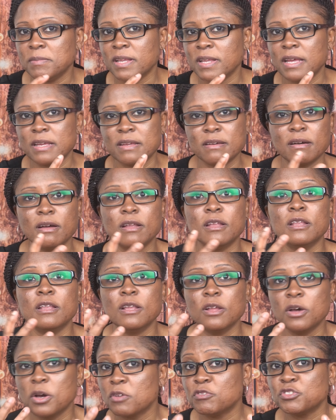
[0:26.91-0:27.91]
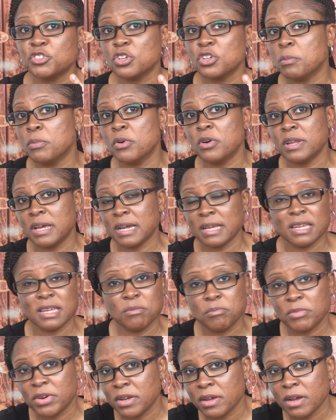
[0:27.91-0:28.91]
like a lot of stubborn acne
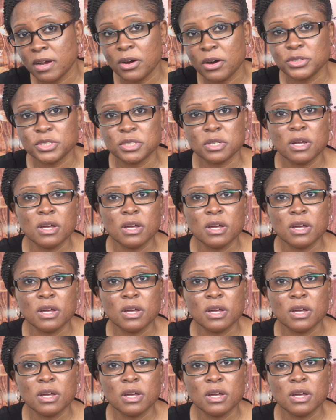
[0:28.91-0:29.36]
breakout